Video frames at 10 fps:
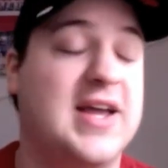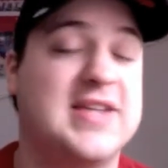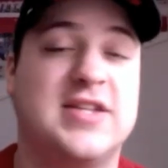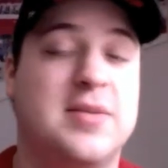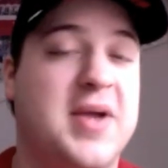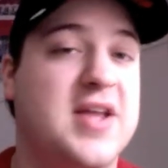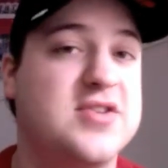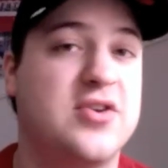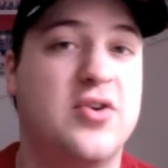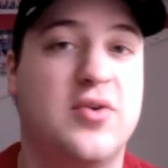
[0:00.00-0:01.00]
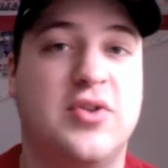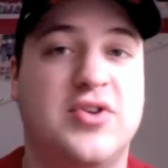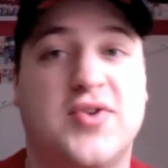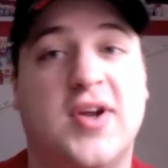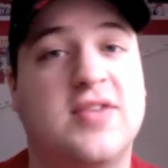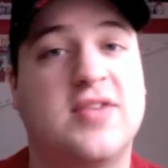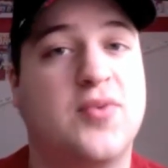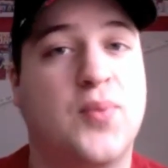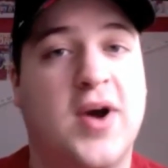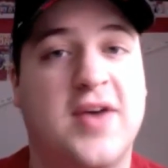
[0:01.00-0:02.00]
guess it depends on the strength of your
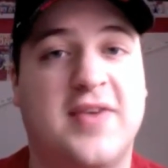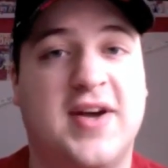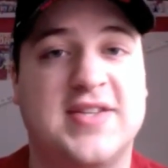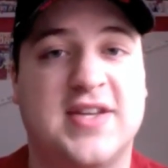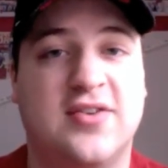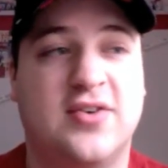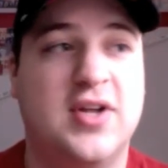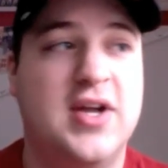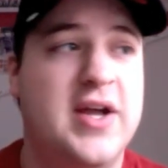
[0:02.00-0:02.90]
Wi-Fi signal